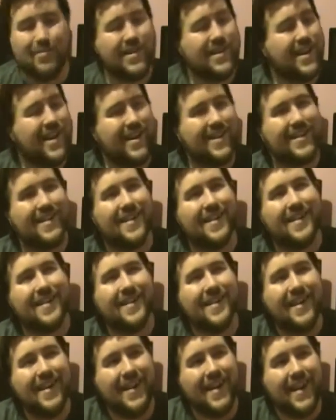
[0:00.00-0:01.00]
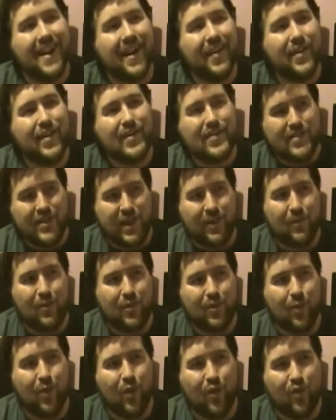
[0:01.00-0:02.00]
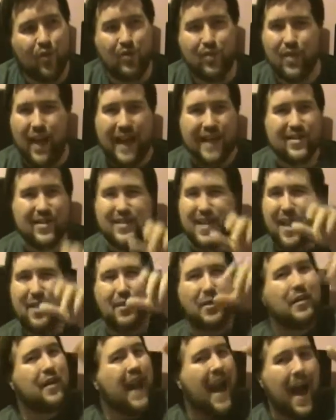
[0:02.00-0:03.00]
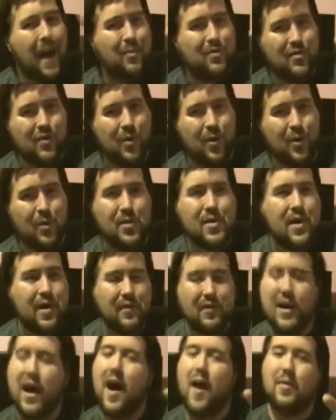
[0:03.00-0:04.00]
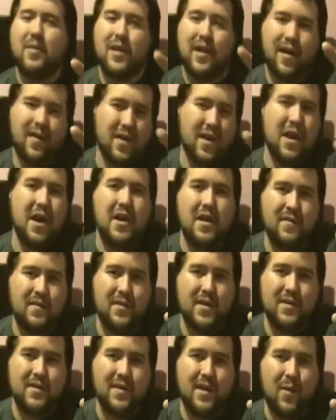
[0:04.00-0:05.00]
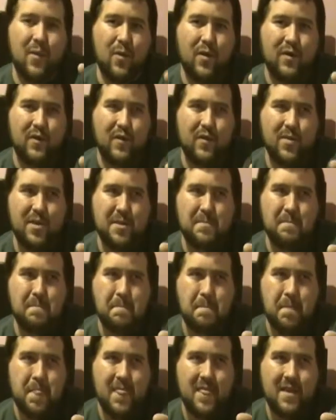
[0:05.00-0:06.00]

But I did. And this scene was one of those, like, just that little capstone of comedy on the end of it that worked for me.